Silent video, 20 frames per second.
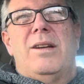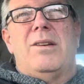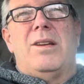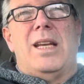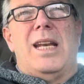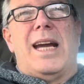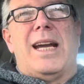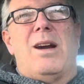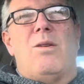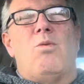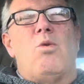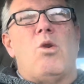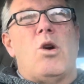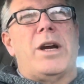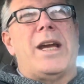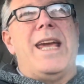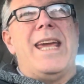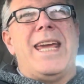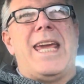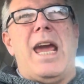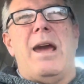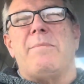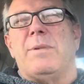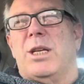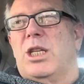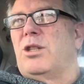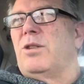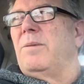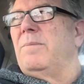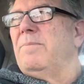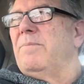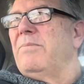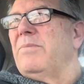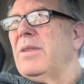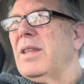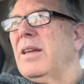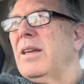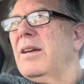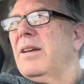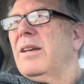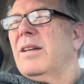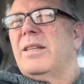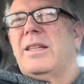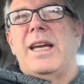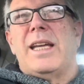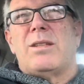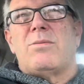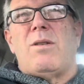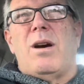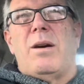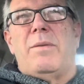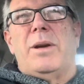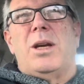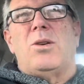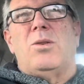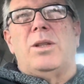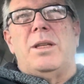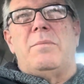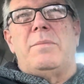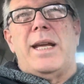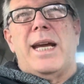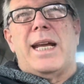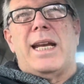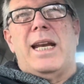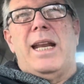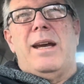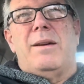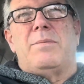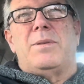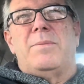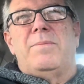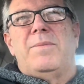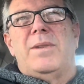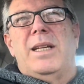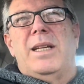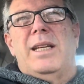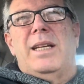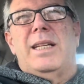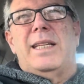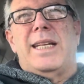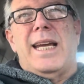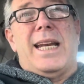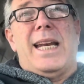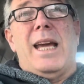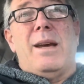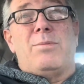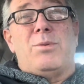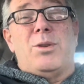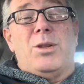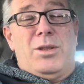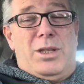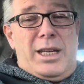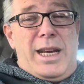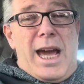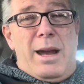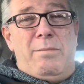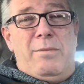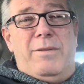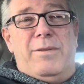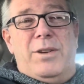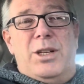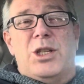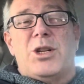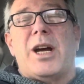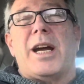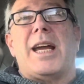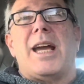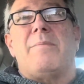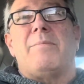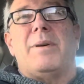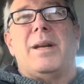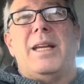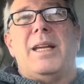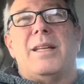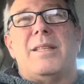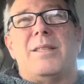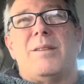They're like a walking chemist. So that's why we called them Datlabs. Datlabs was the name of a drug company in